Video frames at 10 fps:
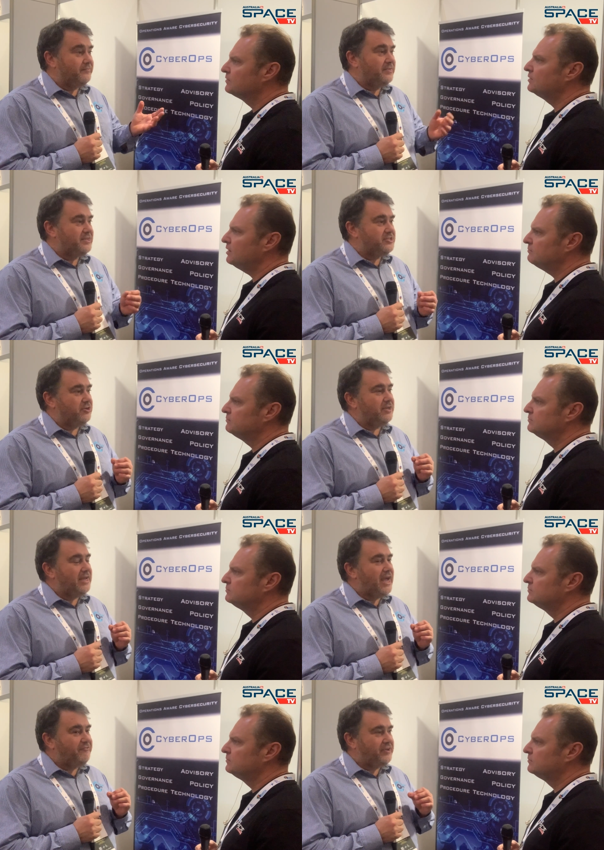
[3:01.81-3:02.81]
Speaker 1: Yep. So you
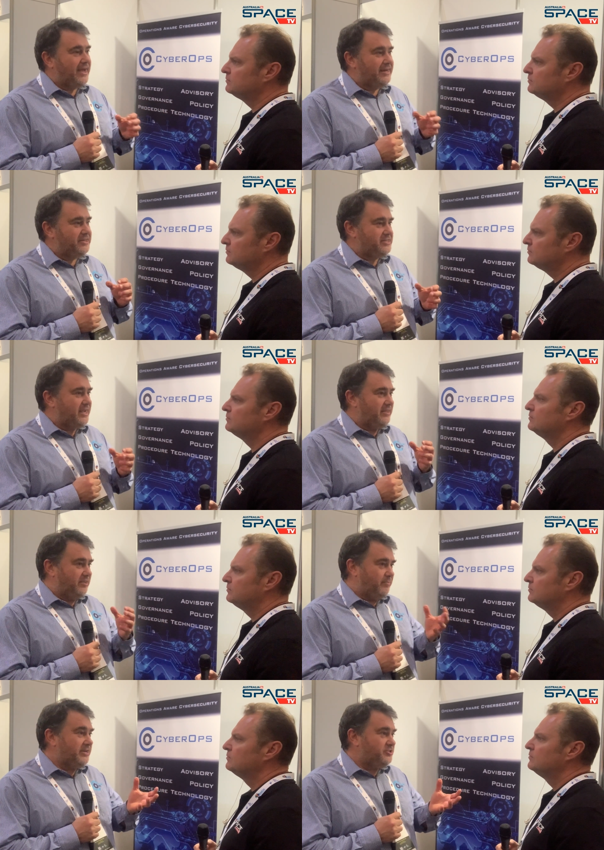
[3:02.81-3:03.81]
have to understand
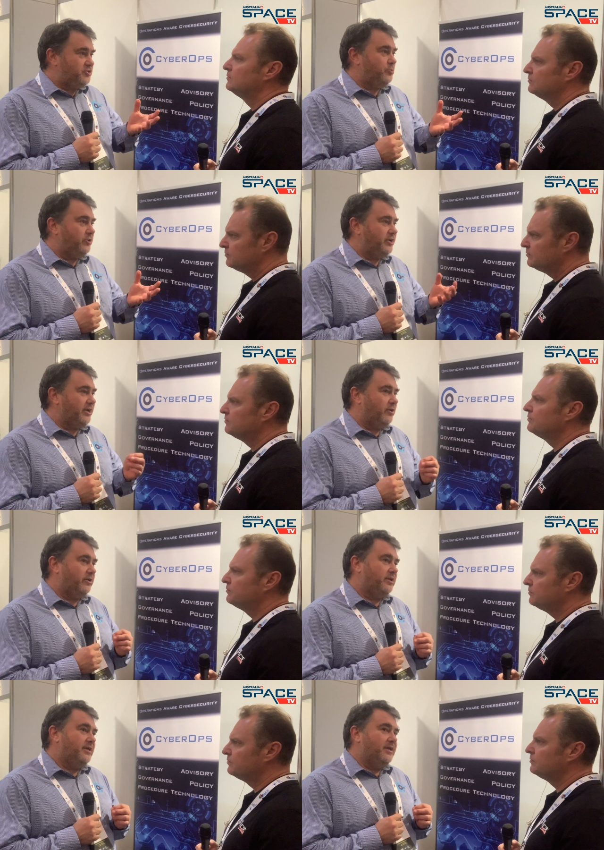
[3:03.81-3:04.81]
the beast you're working
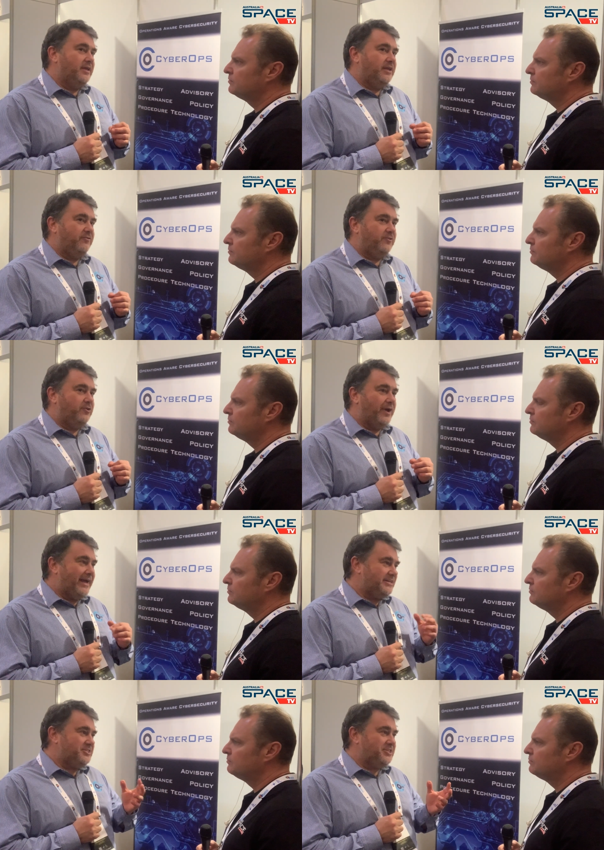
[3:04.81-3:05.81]
on if you
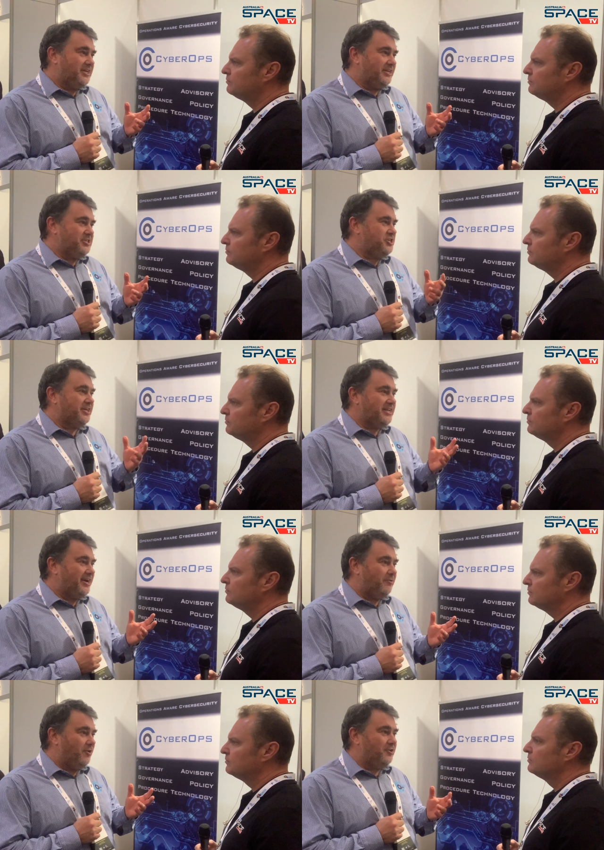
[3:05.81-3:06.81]
accidentally shut down
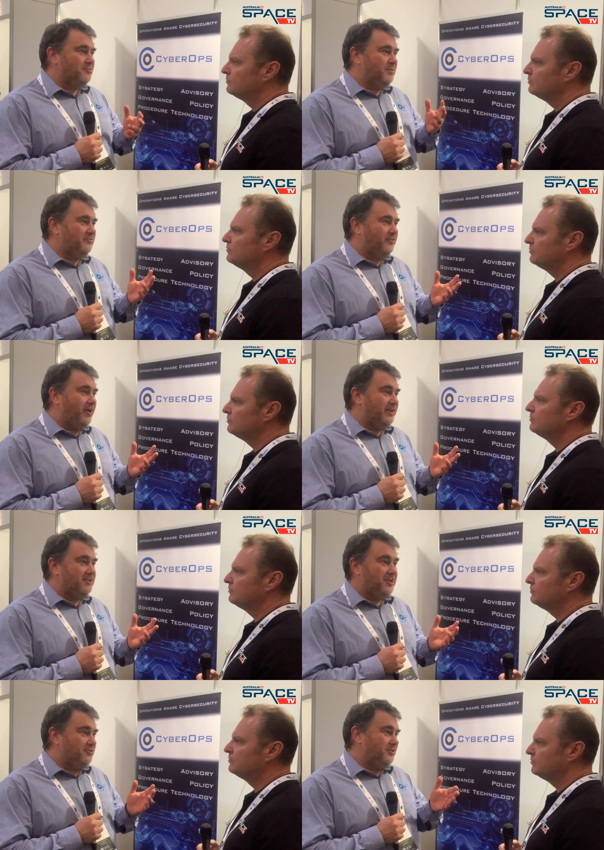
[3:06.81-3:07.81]
a rocket mid-flight,
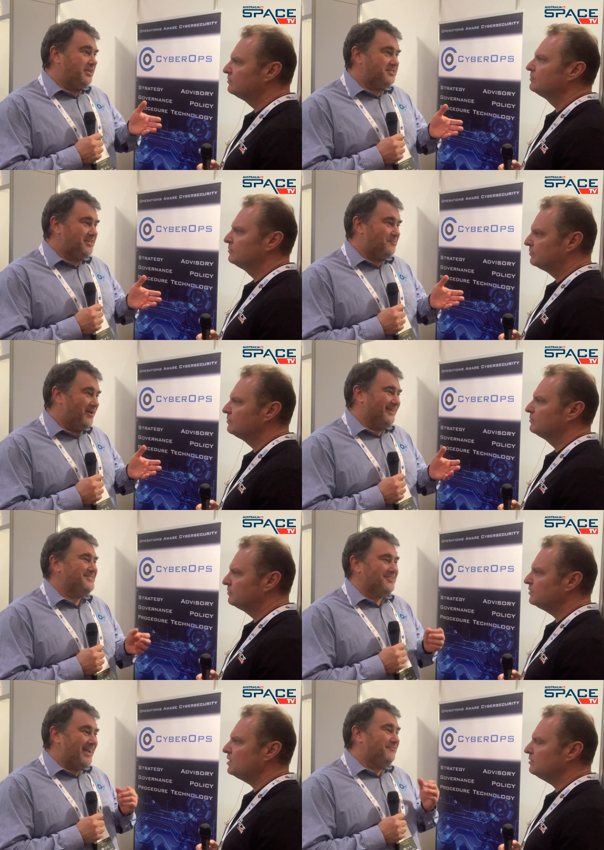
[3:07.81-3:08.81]
it could hit someone.
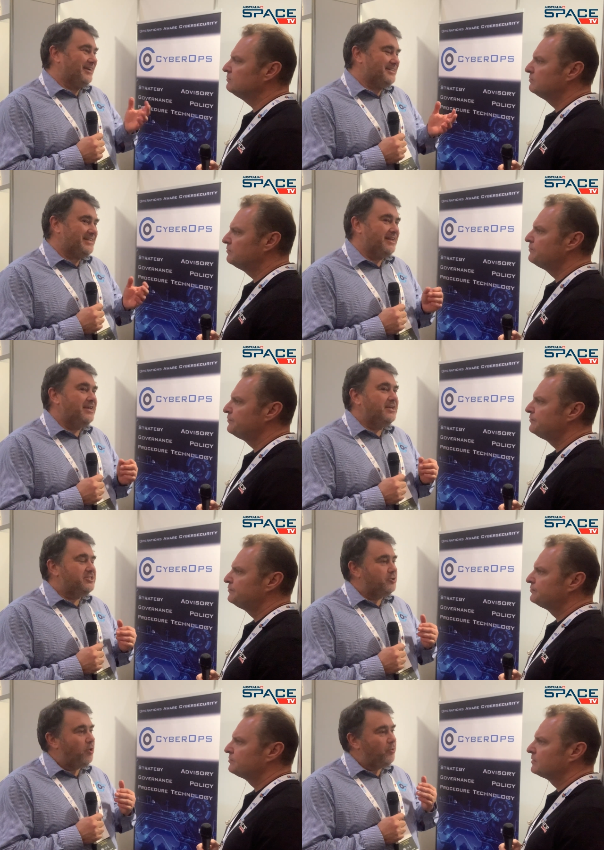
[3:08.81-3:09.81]
So you yeah. have to understand.
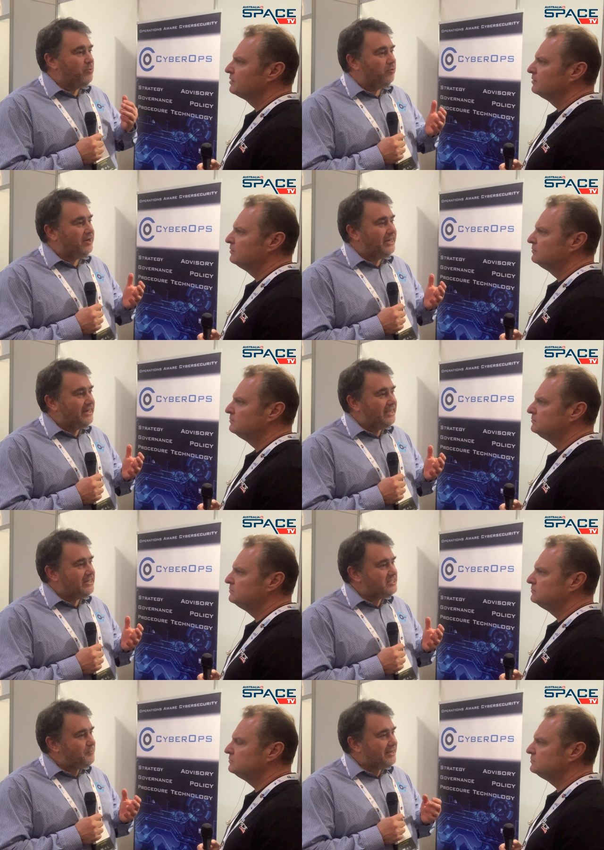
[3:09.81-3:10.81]
So what we really need
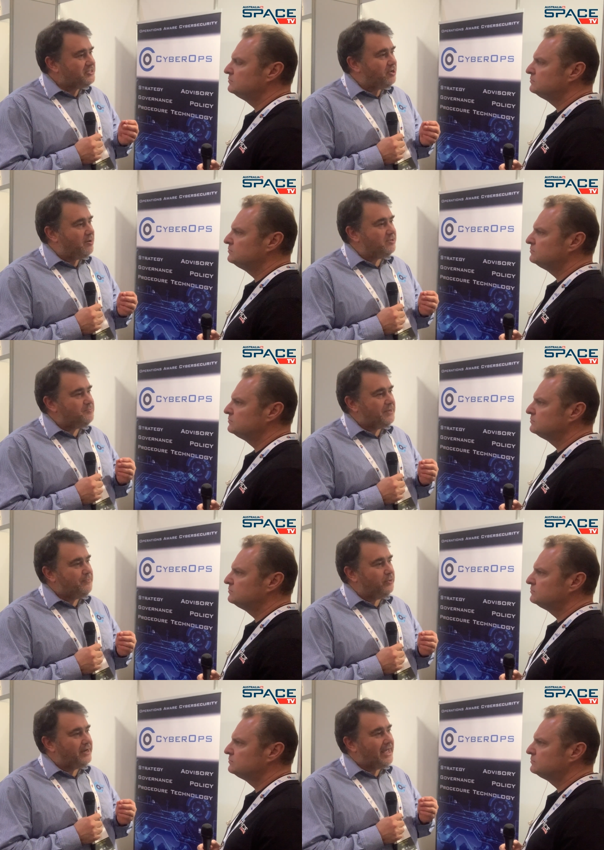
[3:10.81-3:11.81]
in space cyber is
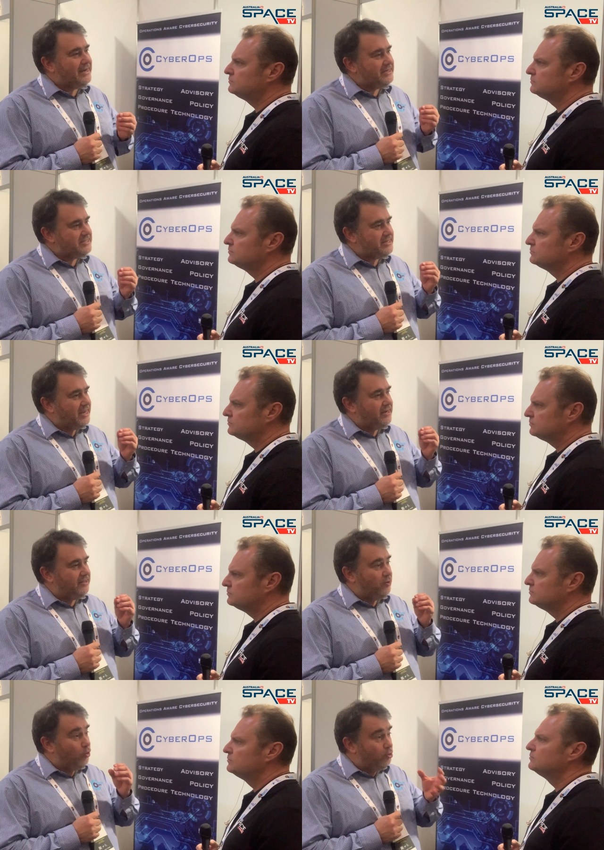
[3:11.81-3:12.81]
people that understand
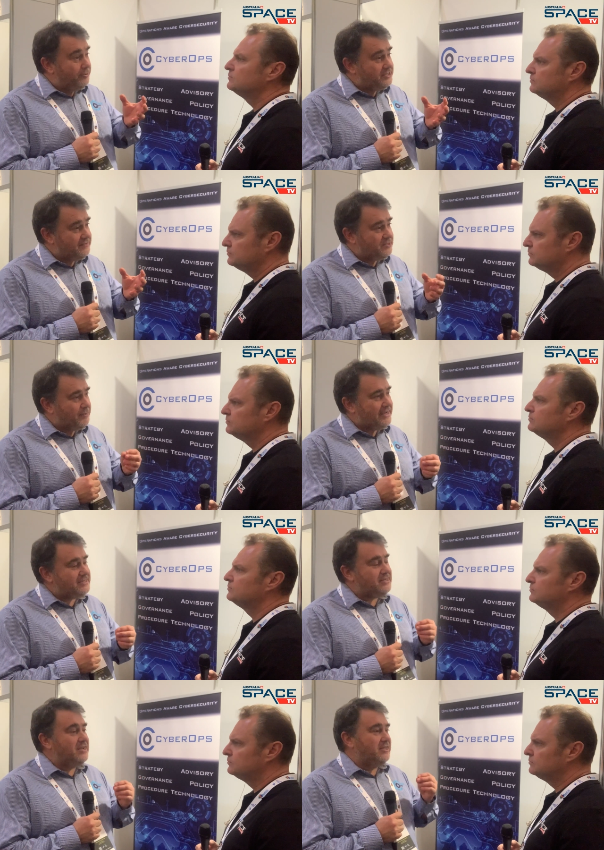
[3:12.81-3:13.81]
the orbits of
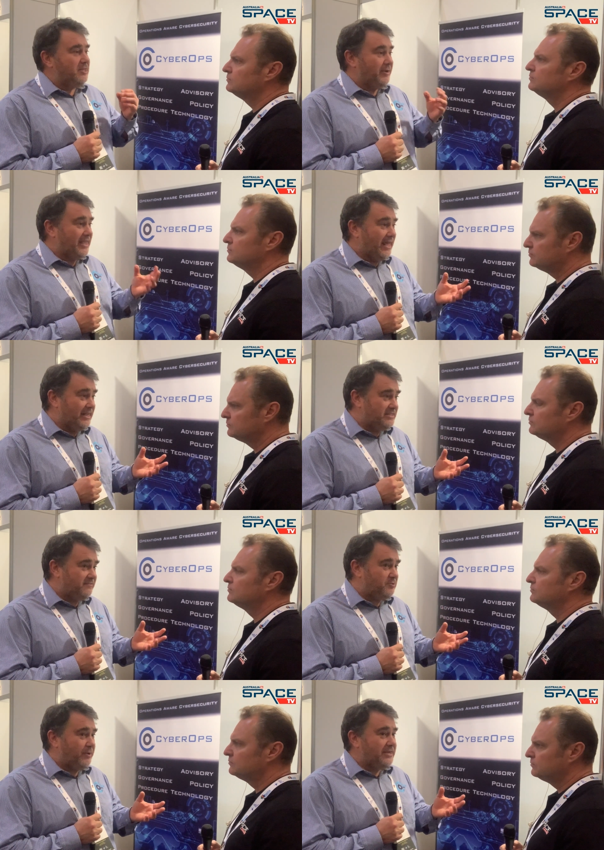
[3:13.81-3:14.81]
space, the mechanics of
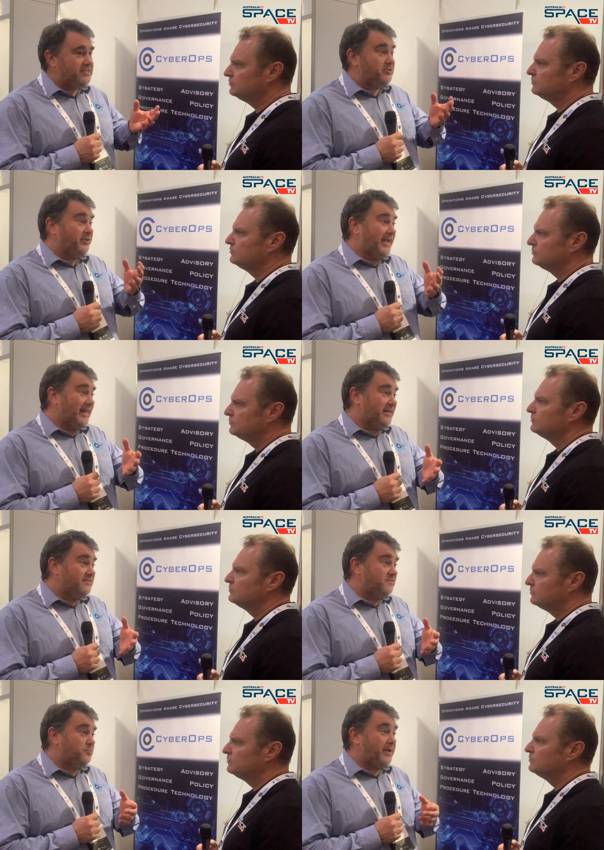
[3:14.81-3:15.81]
space, the
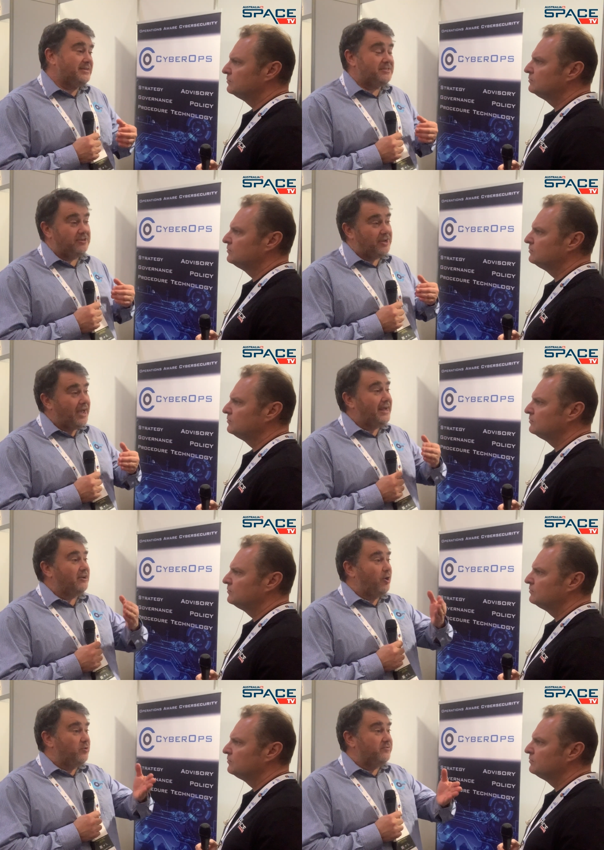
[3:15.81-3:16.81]
realities of space. You can't
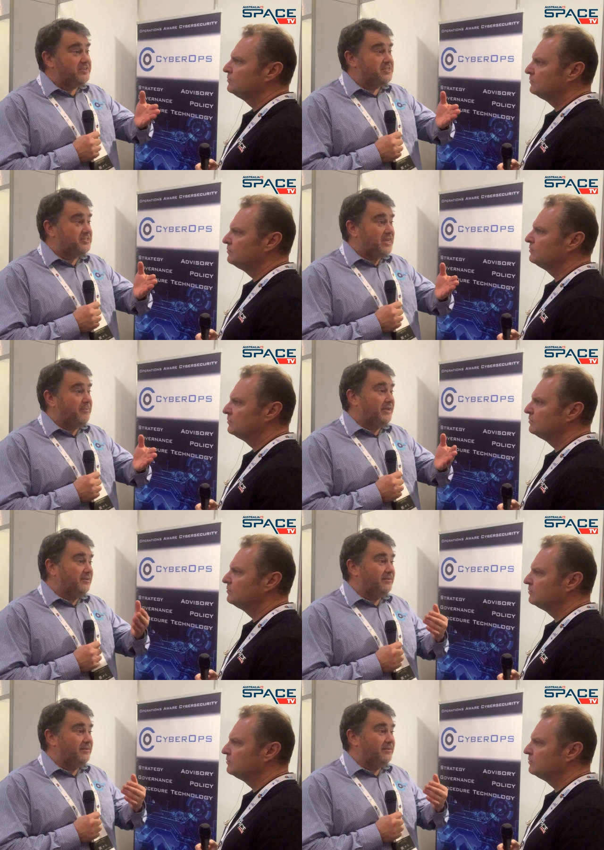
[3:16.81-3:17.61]
go and visit something and